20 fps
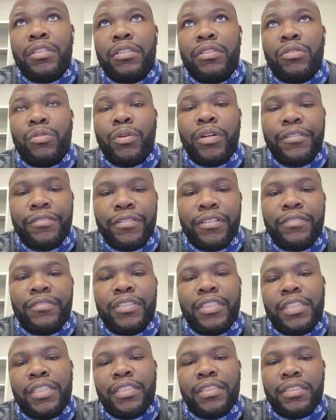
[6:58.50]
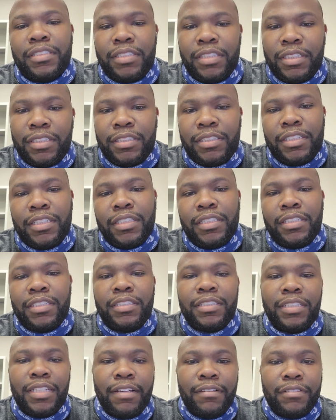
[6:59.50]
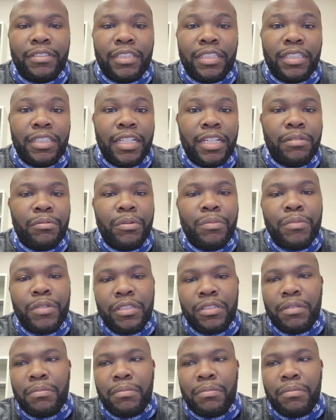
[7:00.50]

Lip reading: 2015, 16, and 17. Yeah, we missed